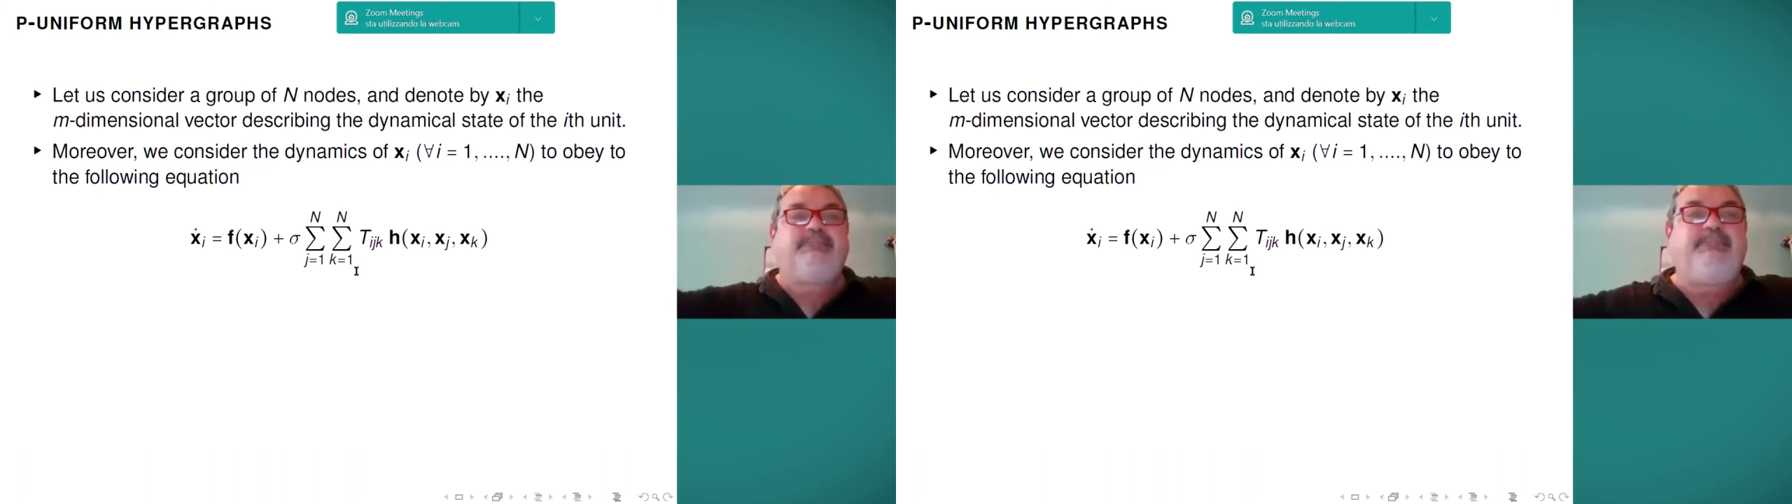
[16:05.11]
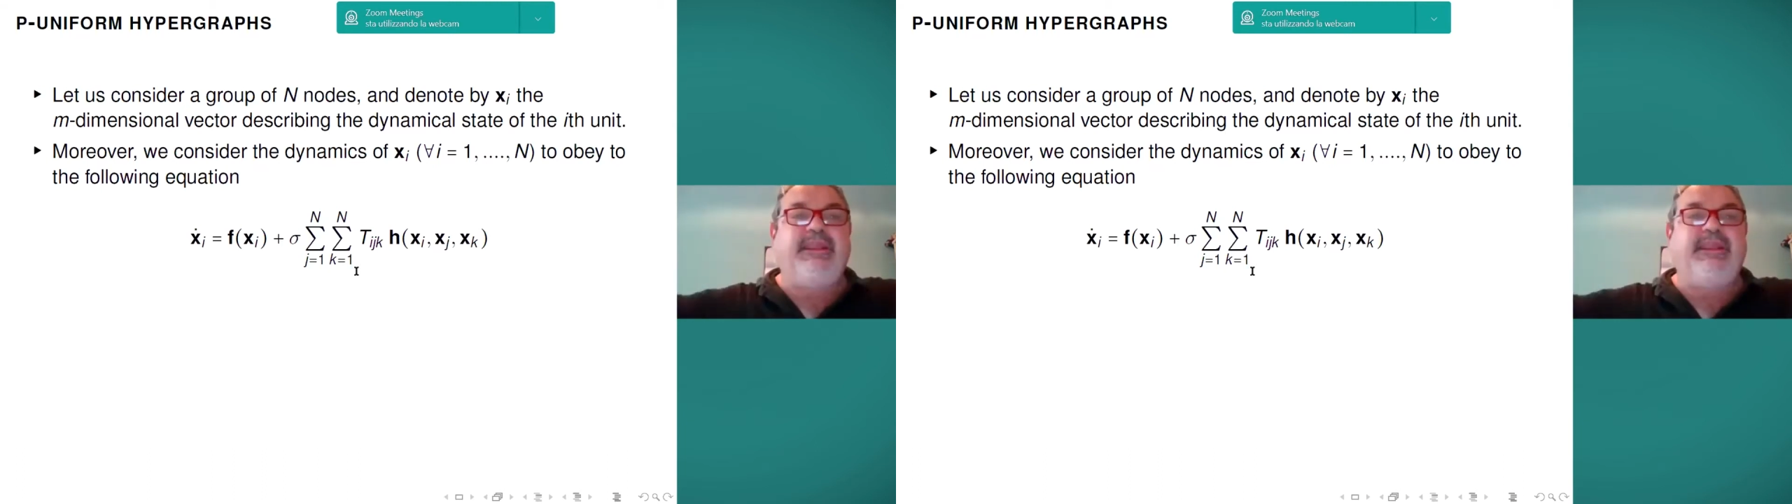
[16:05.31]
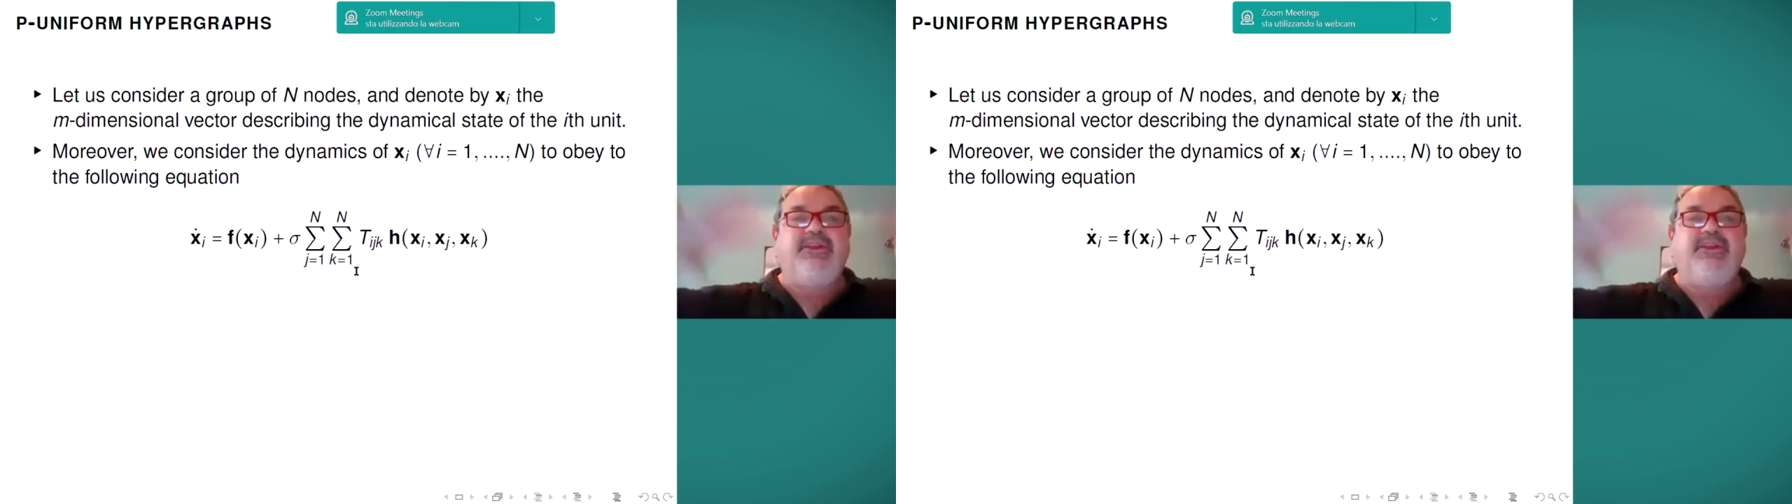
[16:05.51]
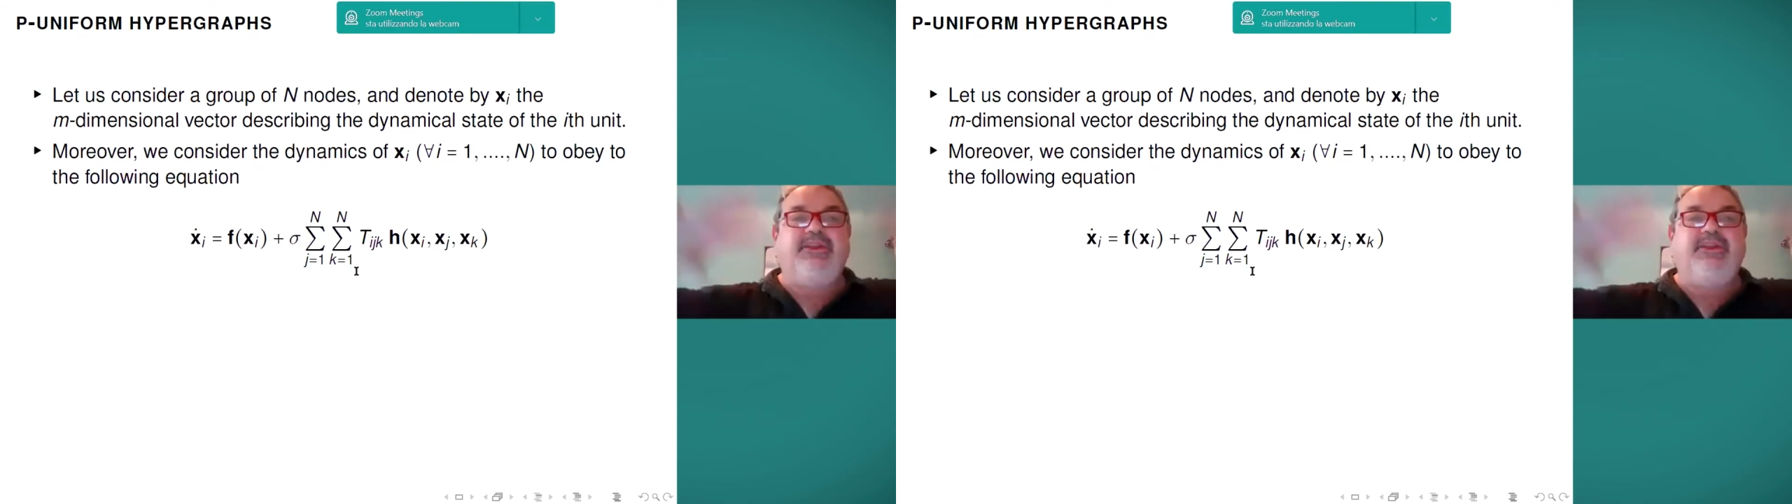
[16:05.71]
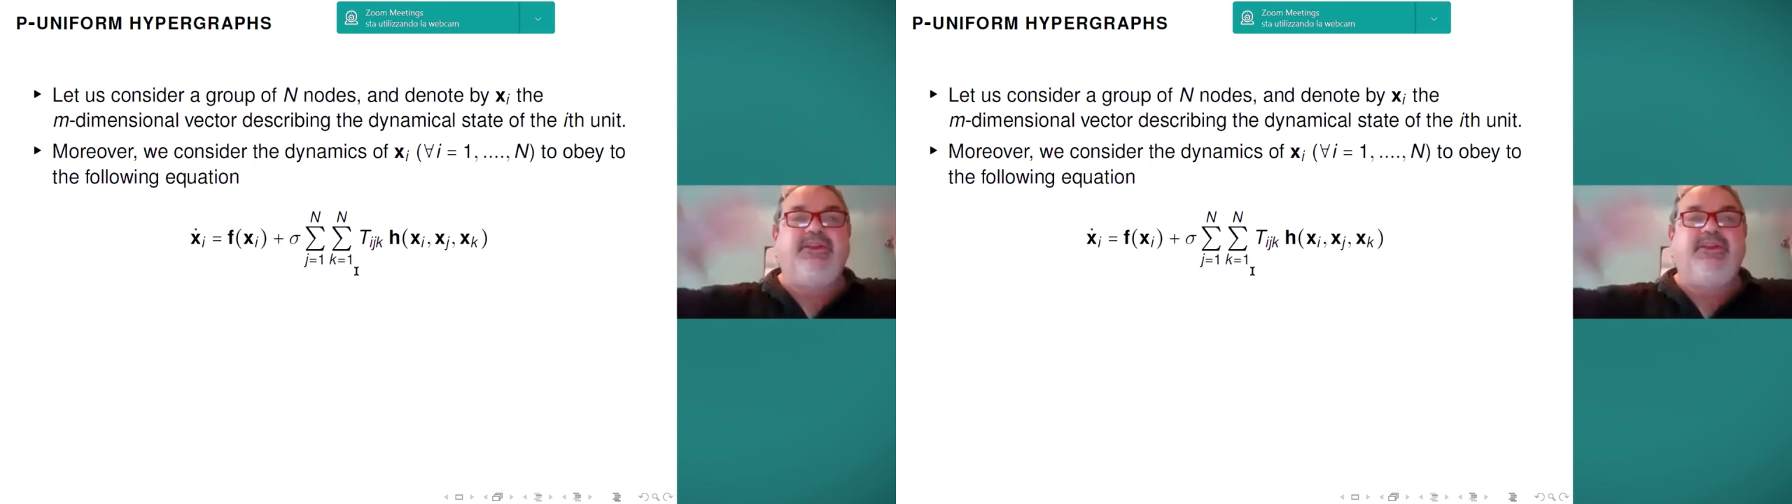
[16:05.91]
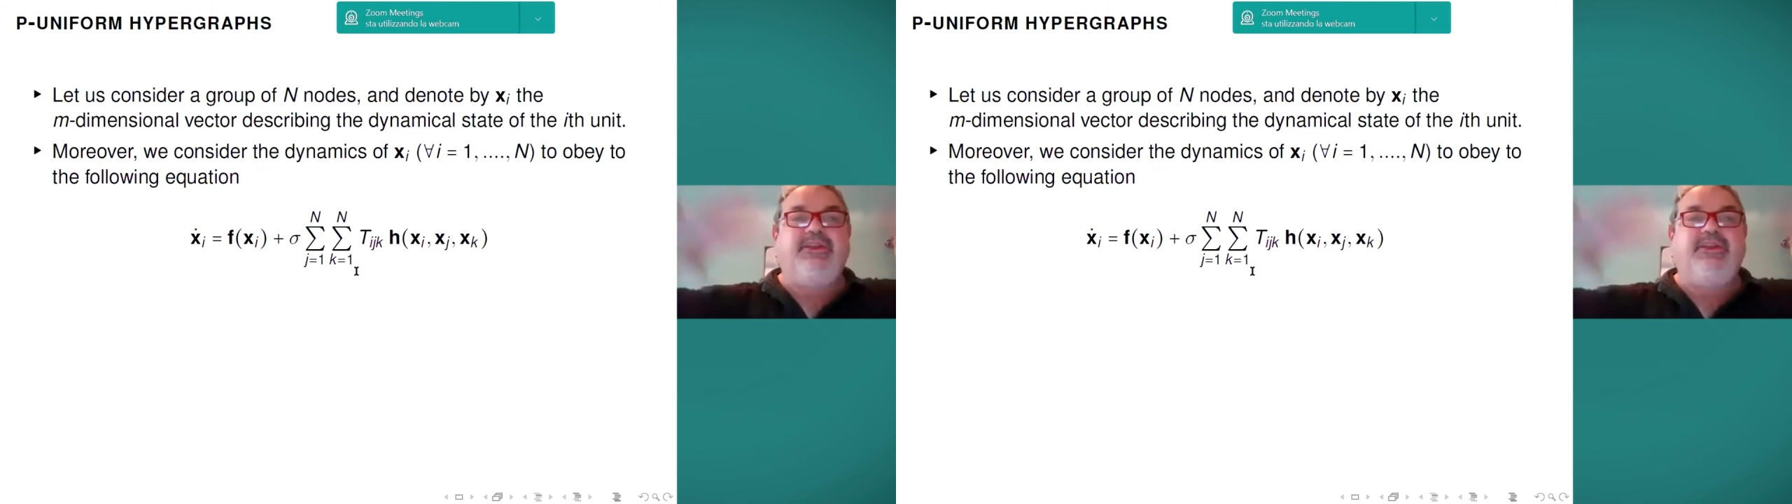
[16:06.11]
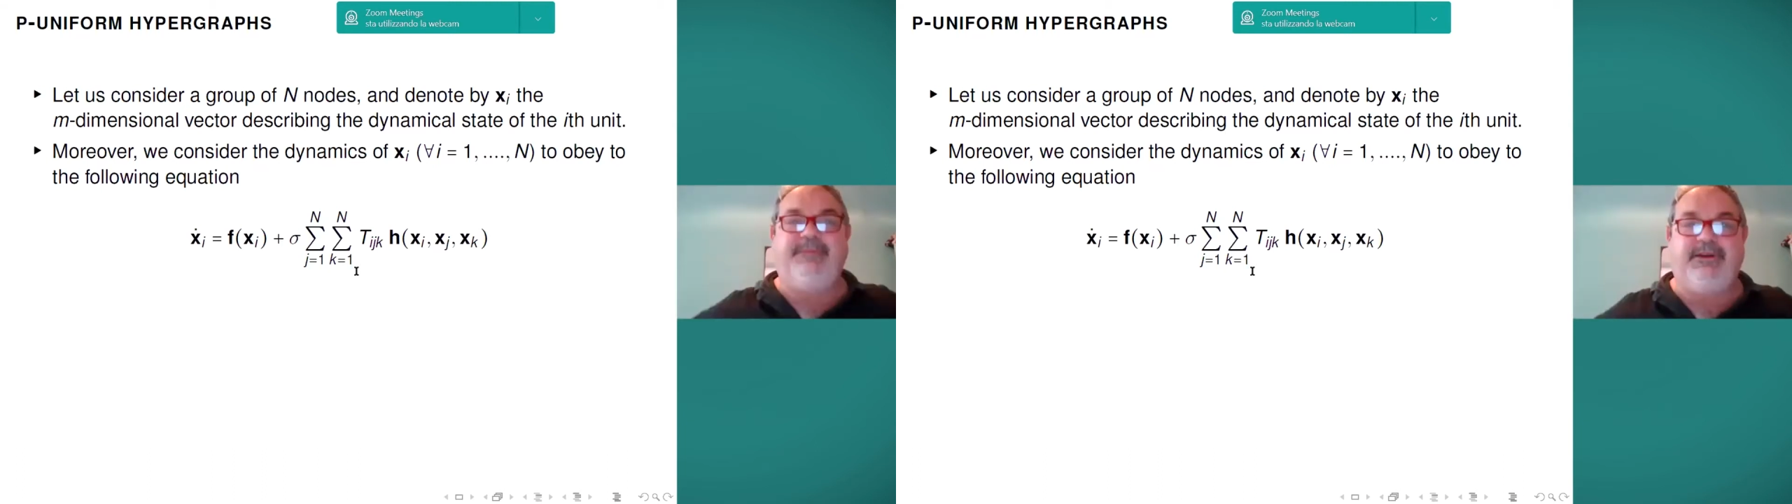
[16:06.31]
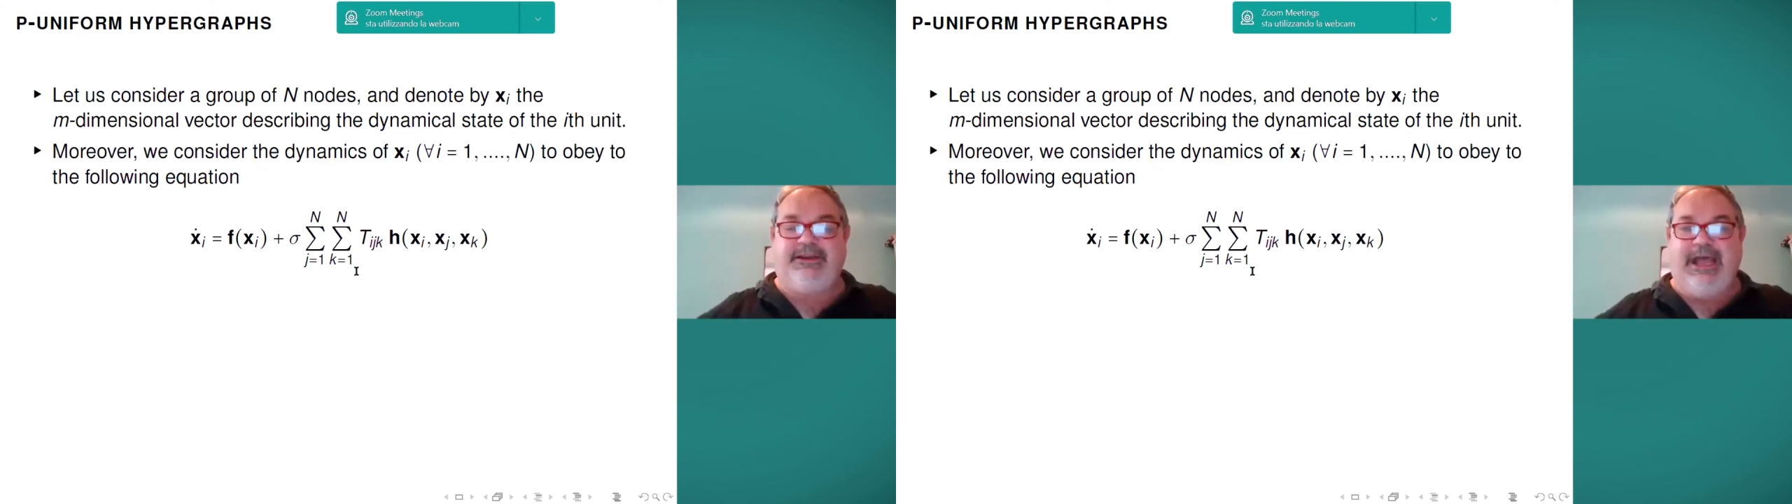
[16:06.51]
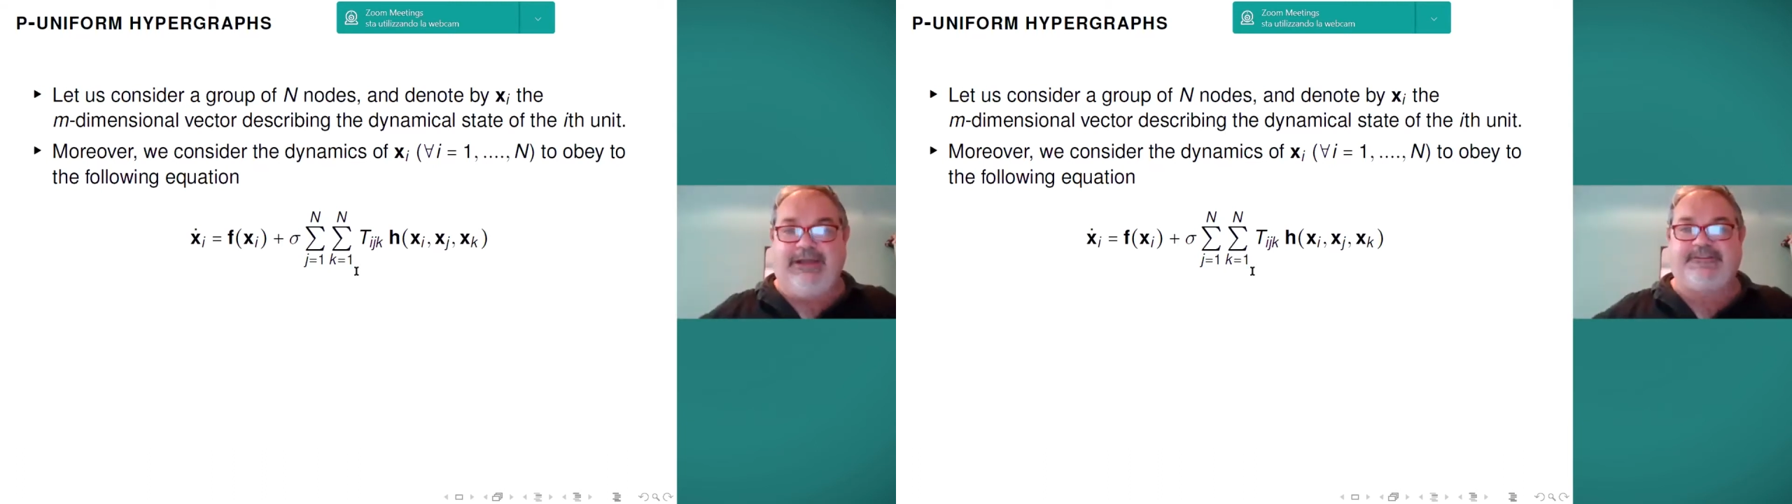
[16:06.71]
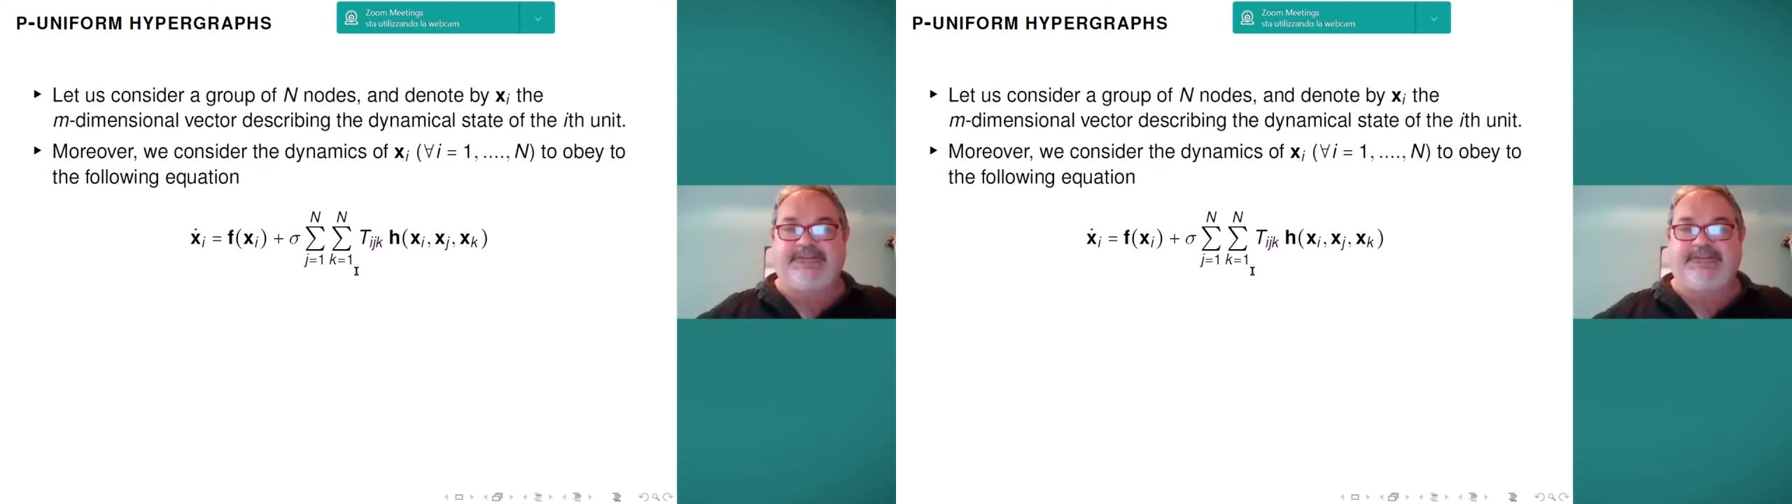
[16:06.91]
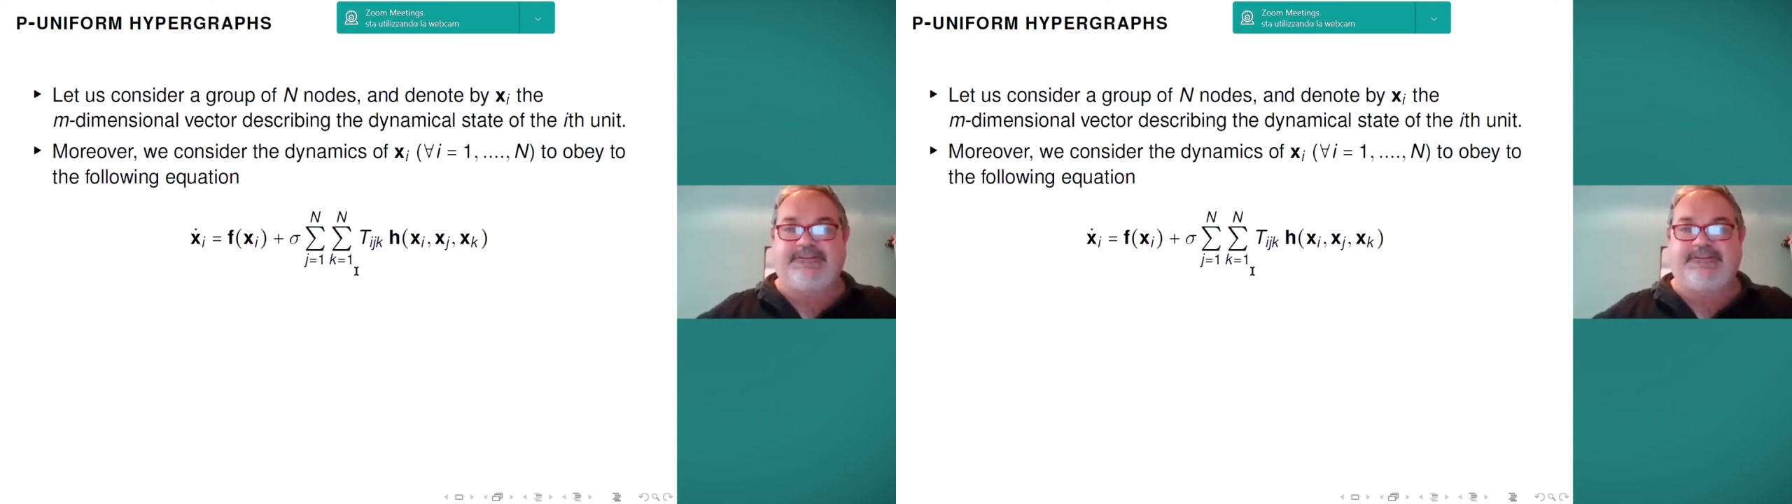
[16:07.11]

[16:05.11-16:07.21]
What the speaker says: P uniform hypergraphs,